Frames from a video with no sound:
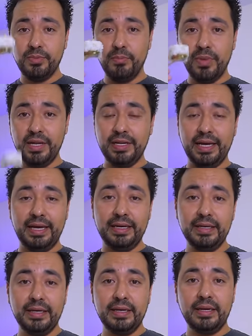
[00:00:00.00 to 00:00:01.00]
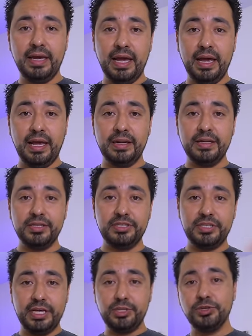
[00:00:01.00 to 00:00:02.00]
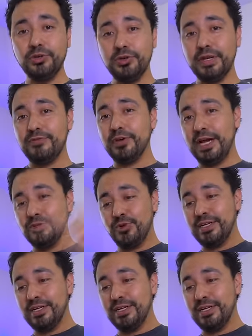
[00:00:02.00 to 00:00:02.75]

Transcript: Monday. And stay tuned if you guys